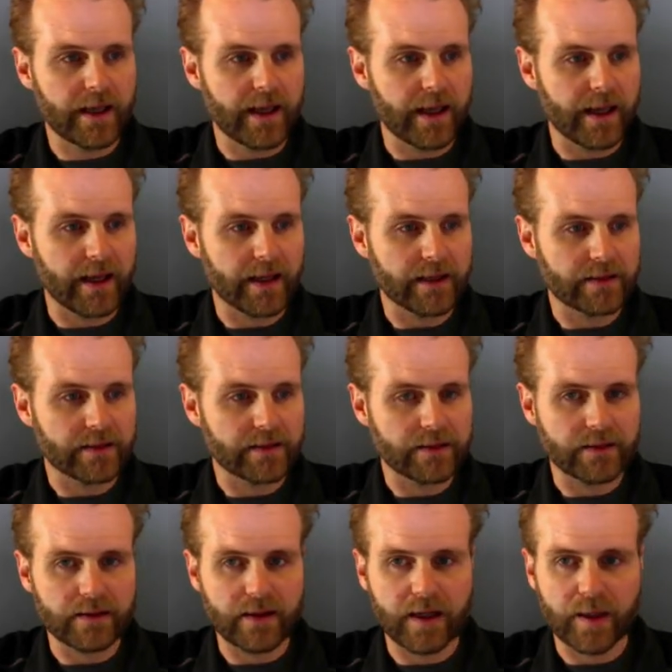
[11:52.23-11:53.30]

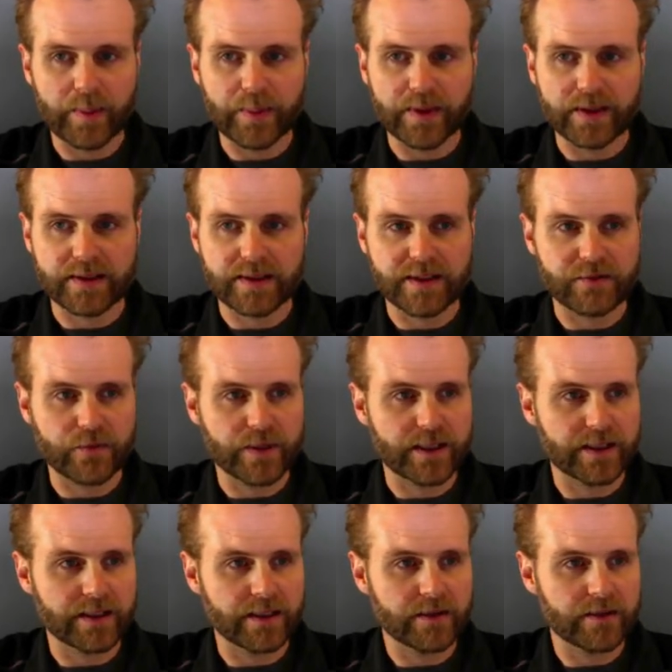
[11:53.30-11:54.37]
and up and see if we
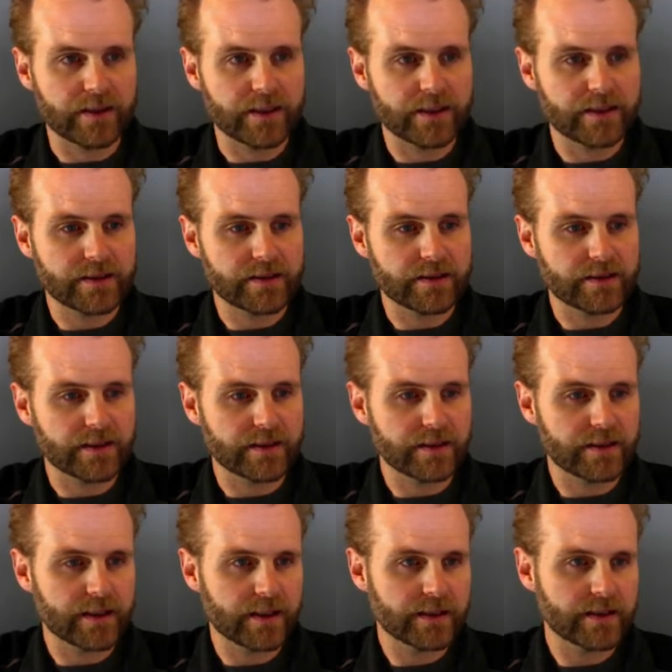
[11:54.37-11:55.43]
can increase the
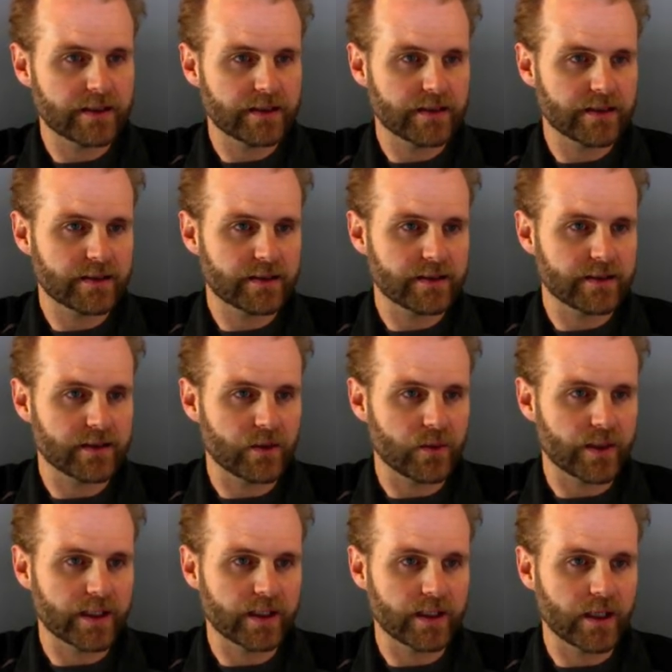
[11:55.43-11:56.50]
conductance. So we
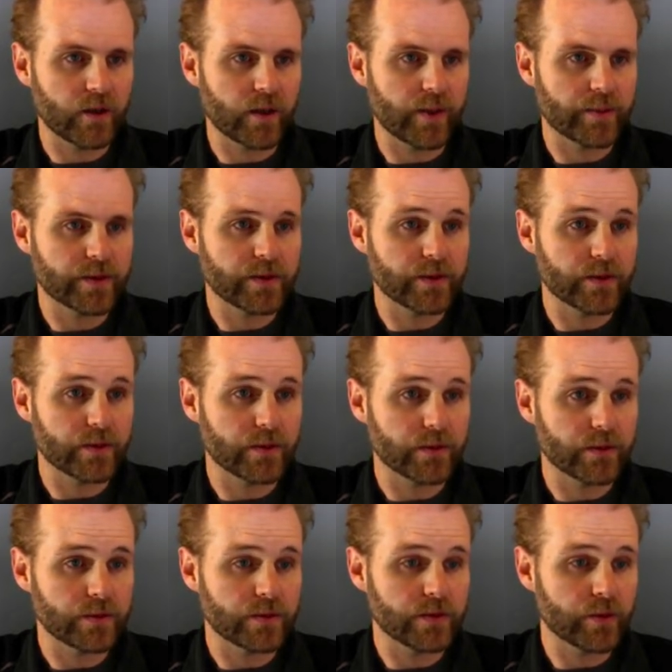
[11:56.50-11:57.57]
can go up
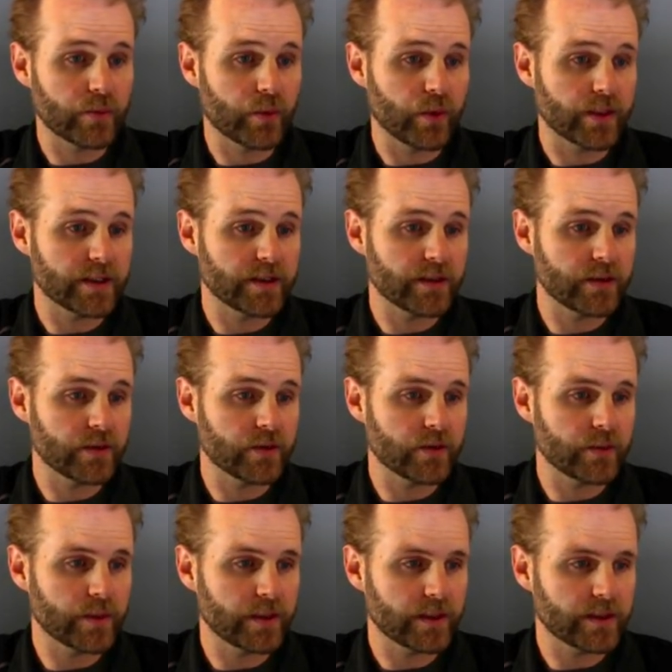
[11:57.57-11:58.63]
to 2.2
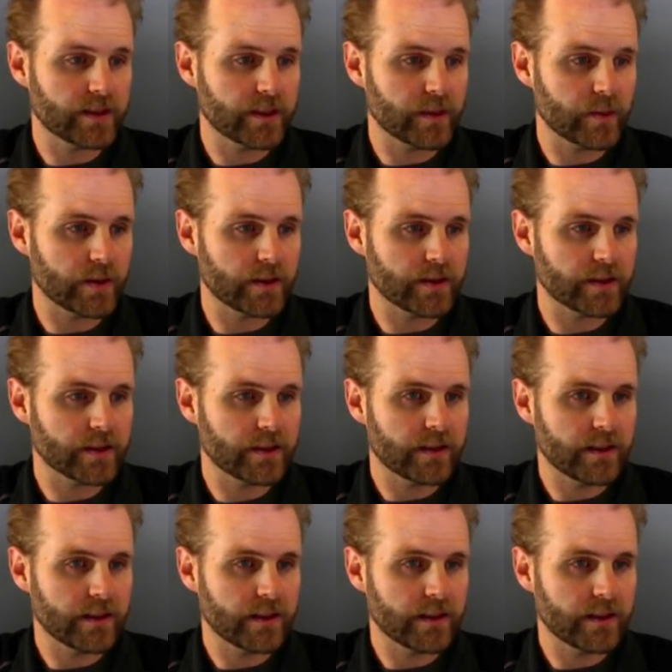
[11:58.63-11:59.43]
millisiemens